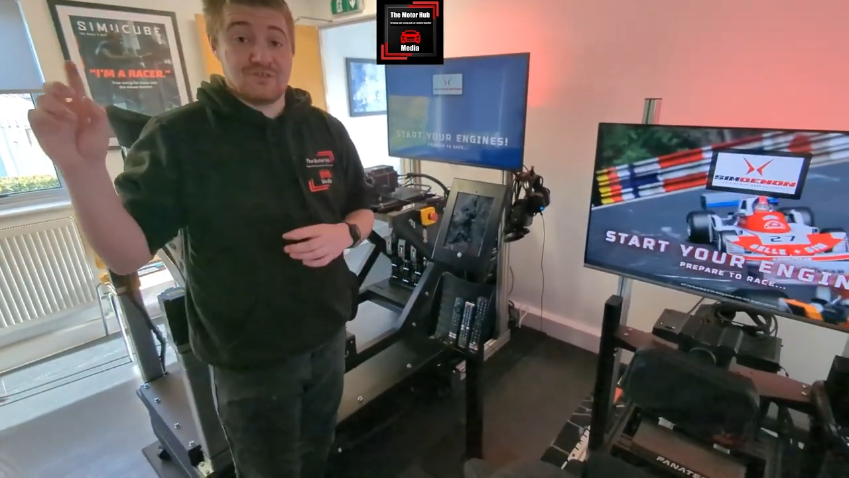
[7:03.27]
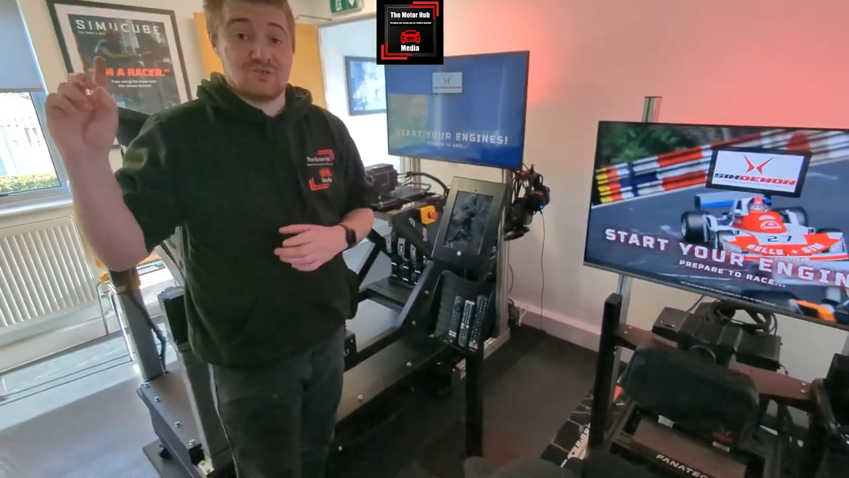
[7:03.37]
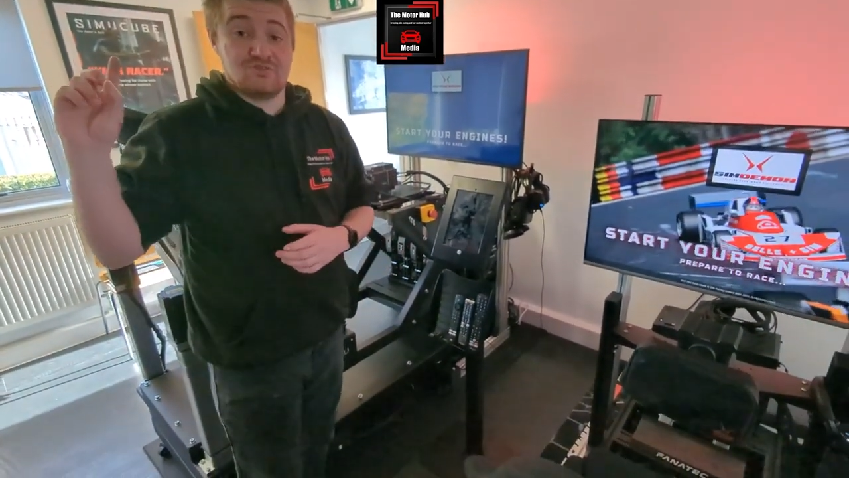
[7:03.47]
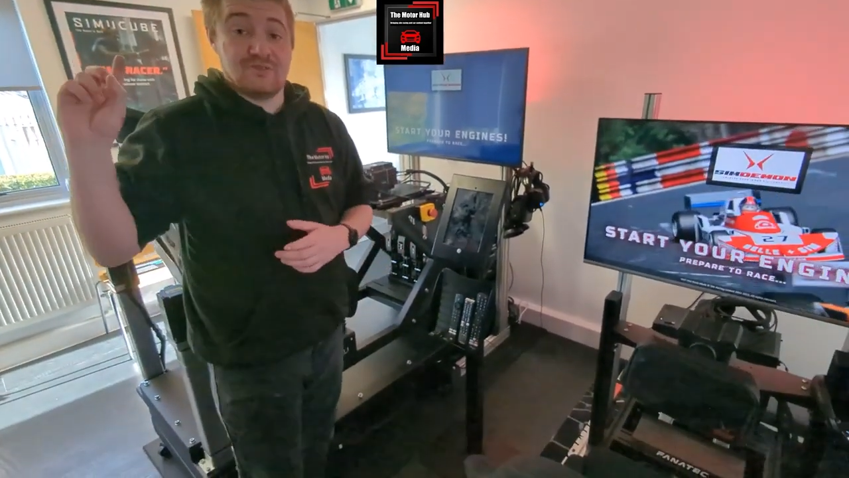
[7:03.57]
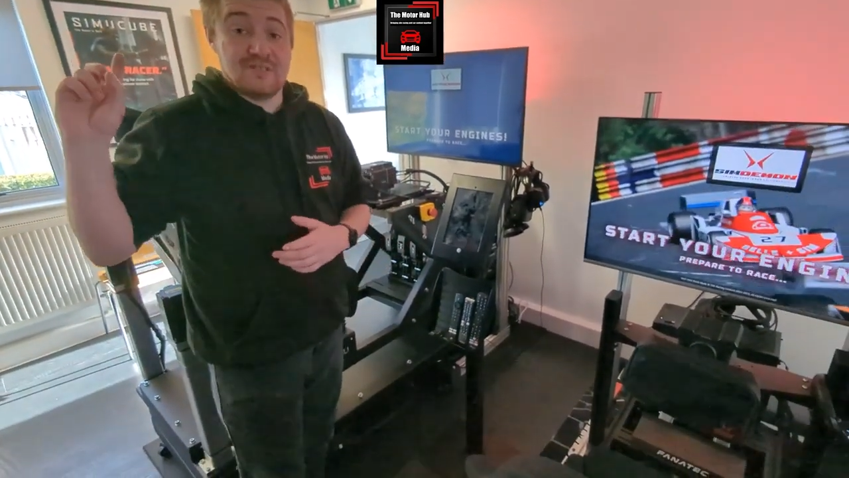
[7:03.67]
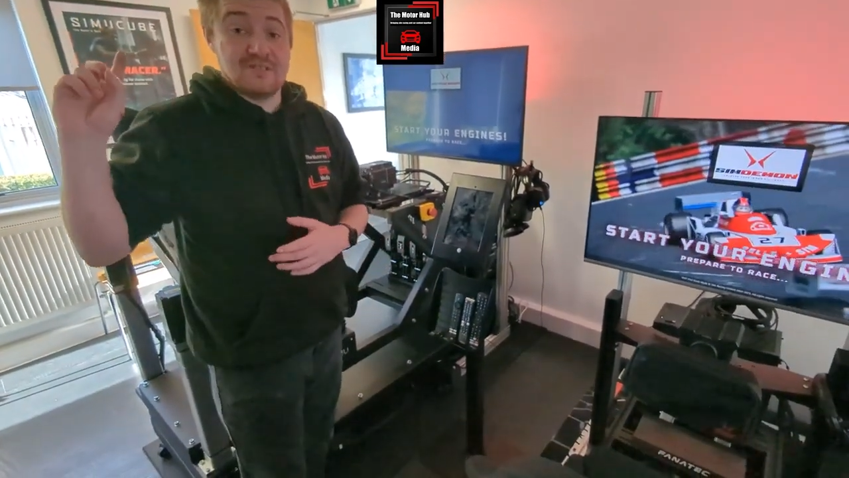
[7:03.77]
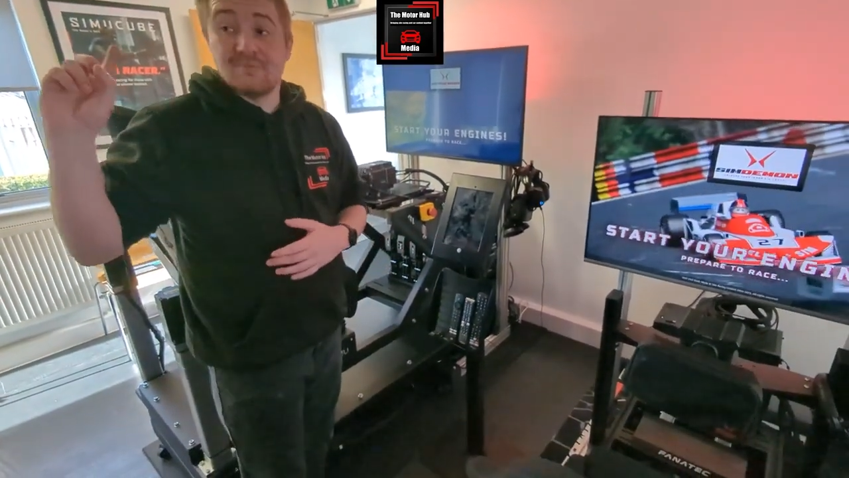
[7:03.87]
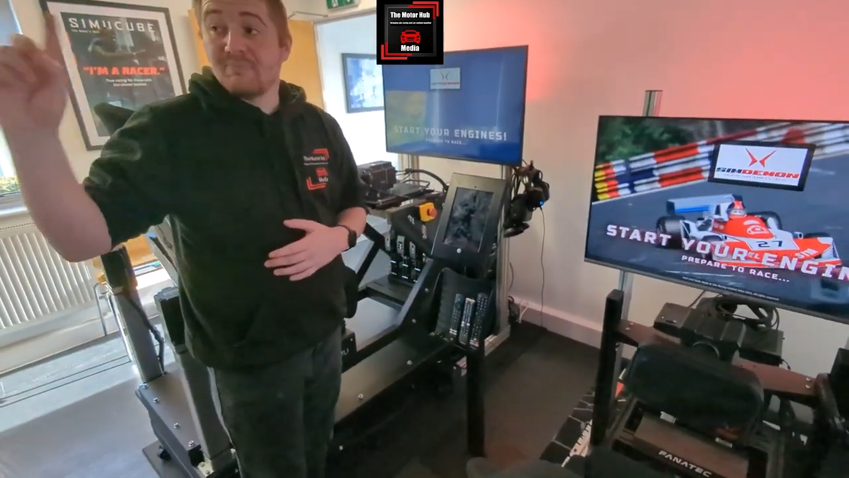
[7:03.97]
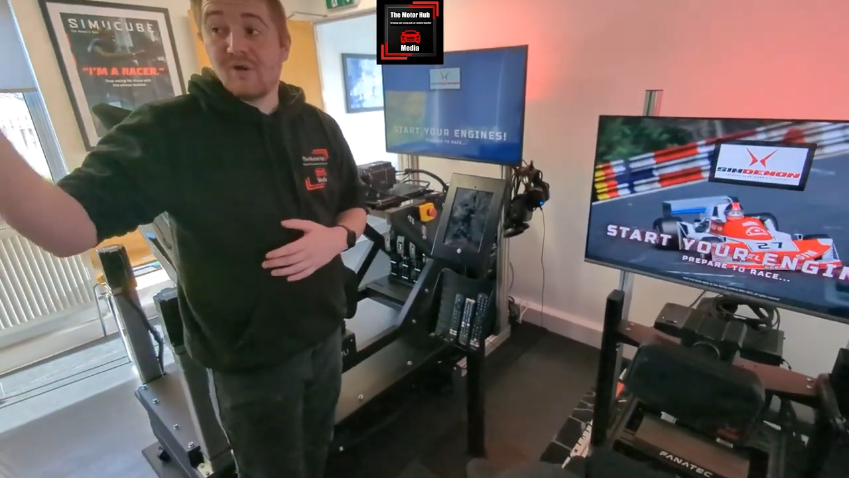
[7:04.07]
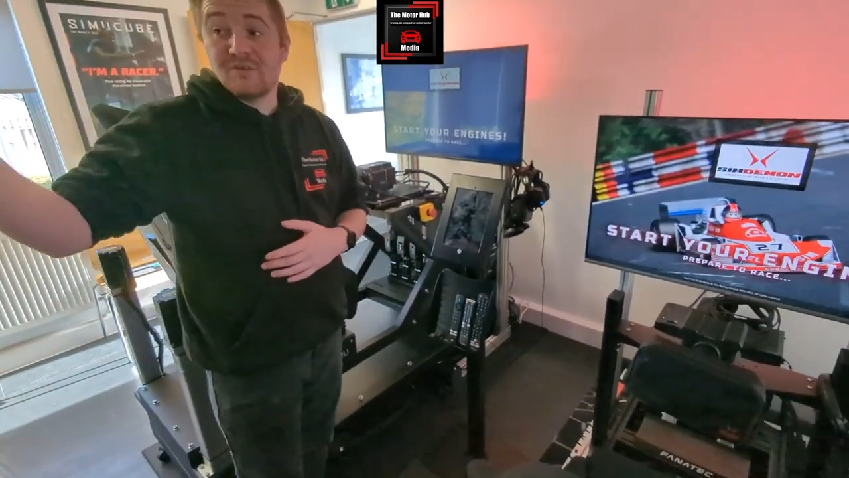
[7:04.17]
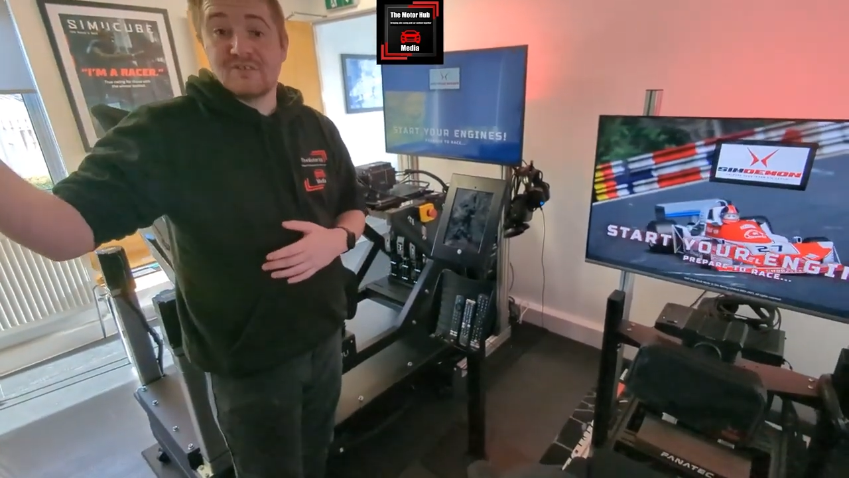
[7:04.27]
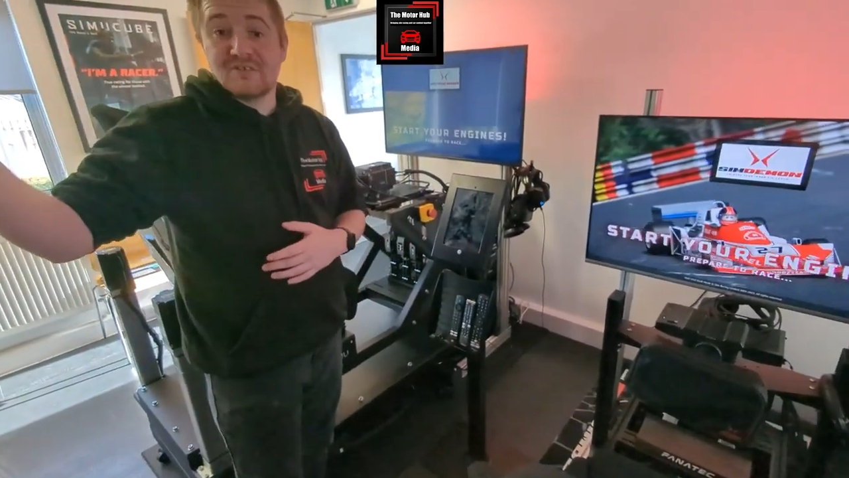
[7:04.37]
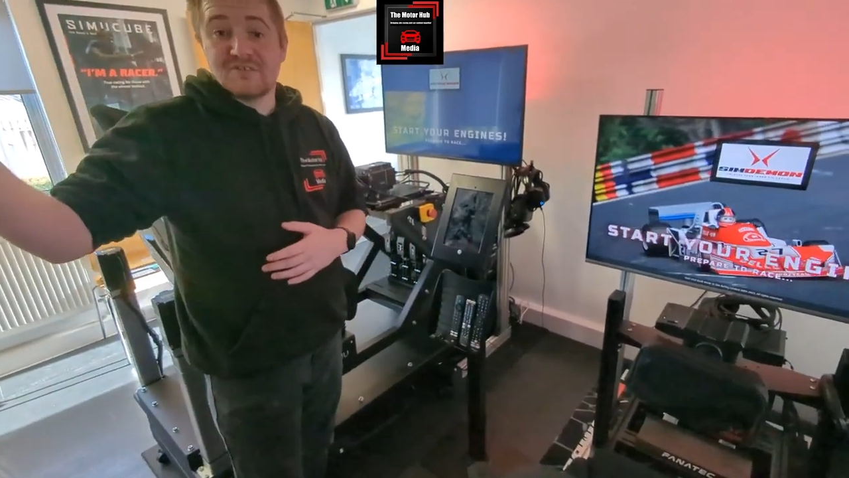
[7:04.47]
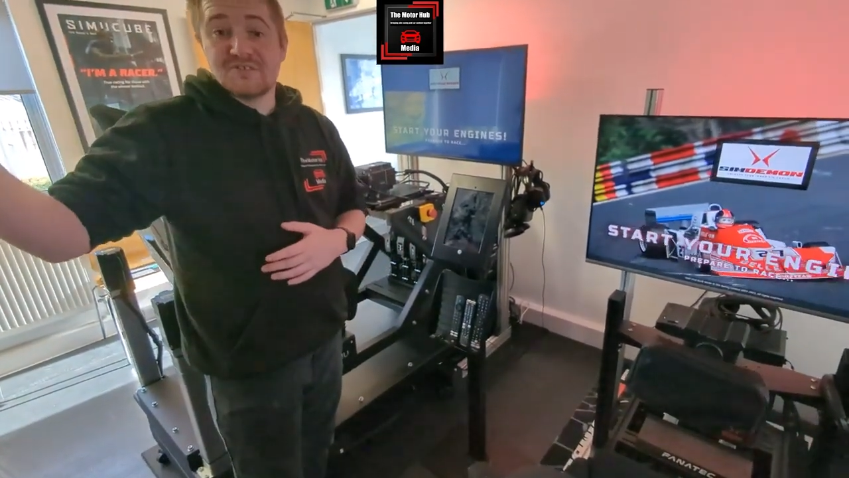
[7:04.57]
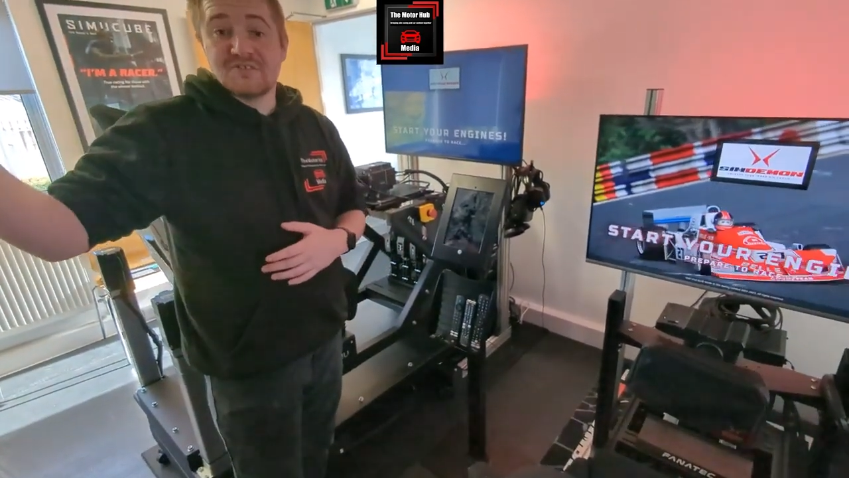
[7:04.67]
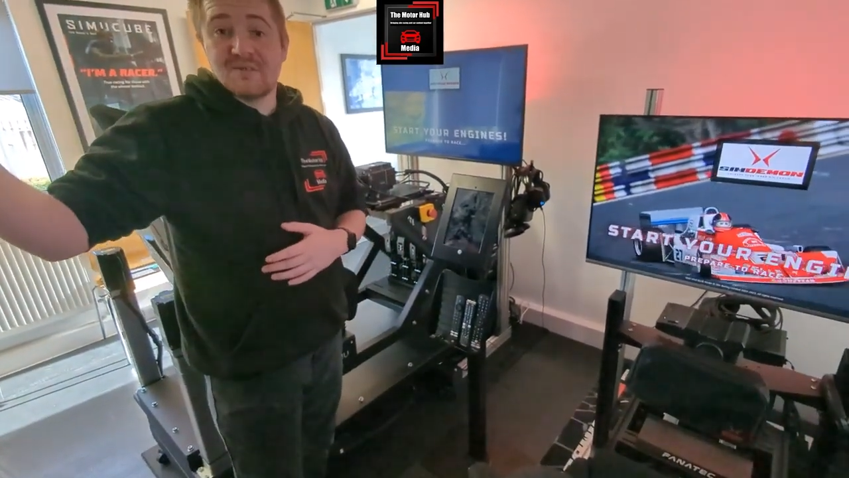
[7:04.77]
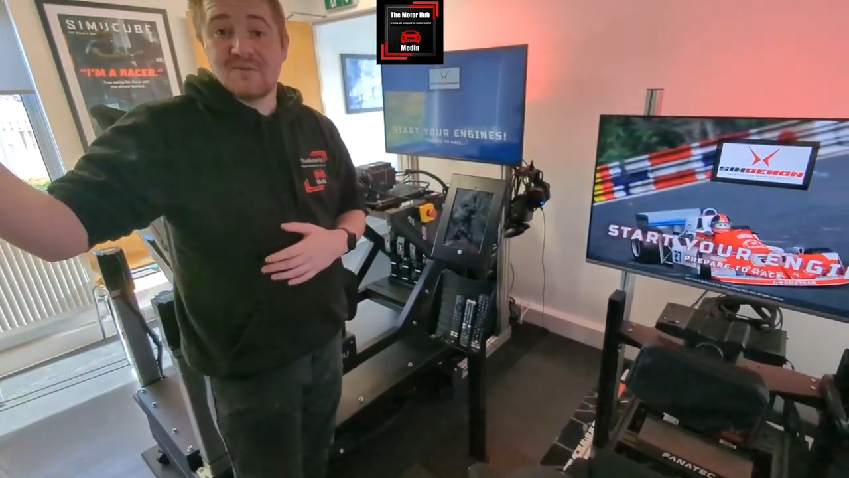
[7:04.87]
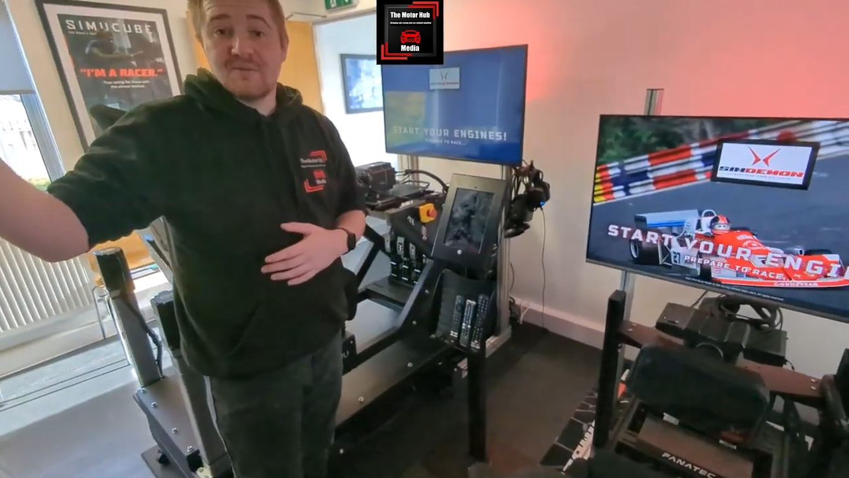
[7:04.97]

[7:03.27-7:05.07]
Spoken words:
the screen behind us.